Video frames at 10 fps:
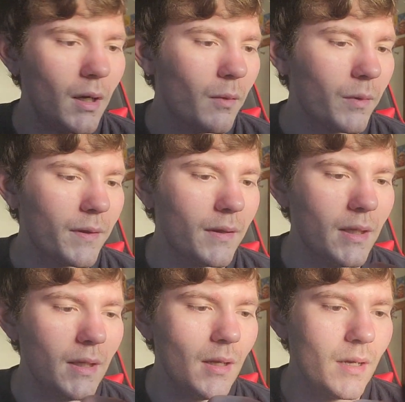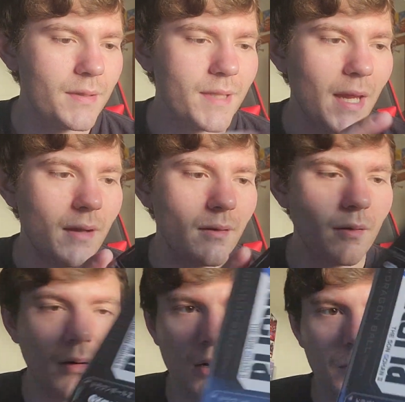With the Saiyan
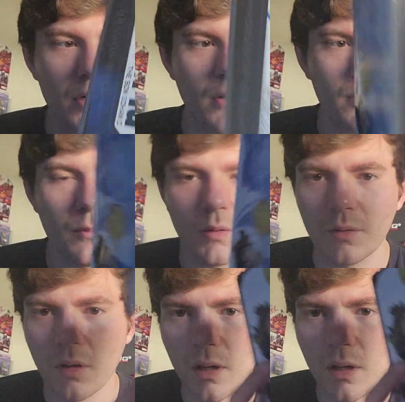armor when they're